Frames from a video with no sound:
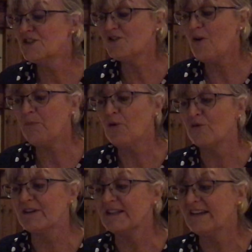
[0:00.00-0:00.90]
stopped
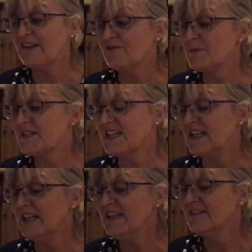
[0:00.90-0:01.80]
pouring down from the
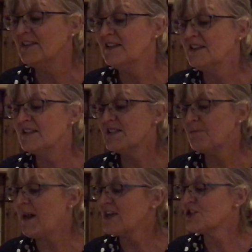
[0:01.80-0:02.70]
ceiling,
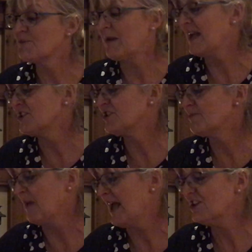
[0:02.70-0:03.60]
splash, splash,
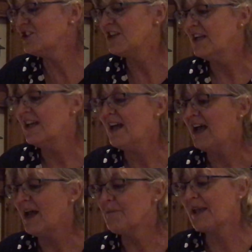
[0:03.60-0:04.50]
splash,
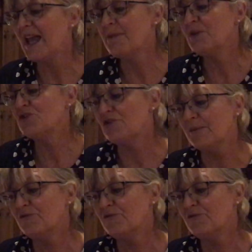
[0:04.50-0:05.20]
and became a drip,